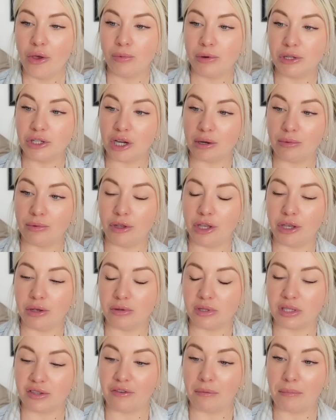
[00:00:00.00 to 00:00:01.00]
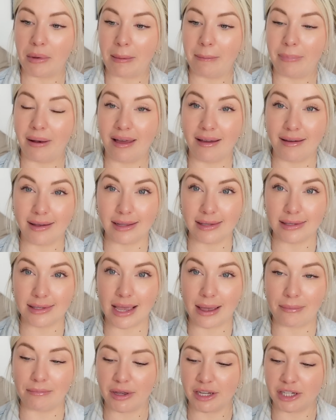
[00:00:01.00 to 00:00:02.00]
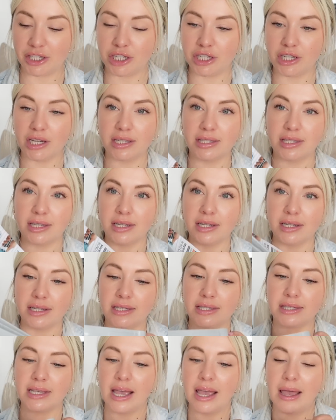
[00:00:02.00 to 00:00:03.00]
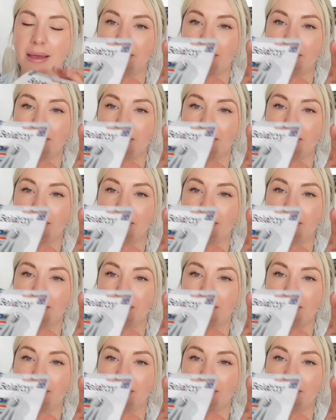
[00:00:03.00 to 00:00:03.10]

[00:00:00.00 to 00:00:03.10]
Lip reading: which I would use for my blinds and my shutters.